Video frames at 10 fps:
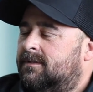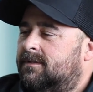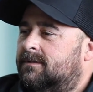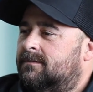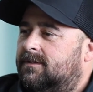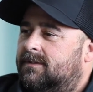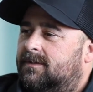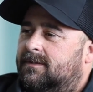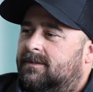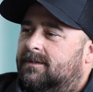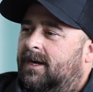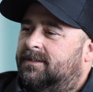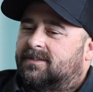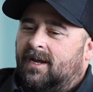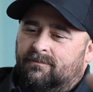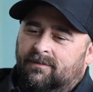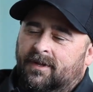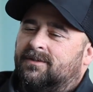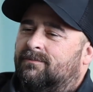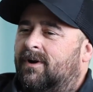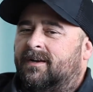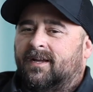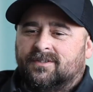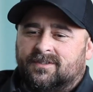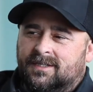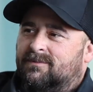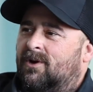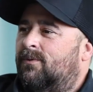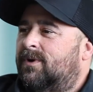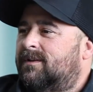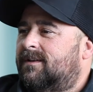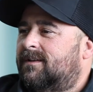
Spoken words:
You know? I like to run, I just keep going.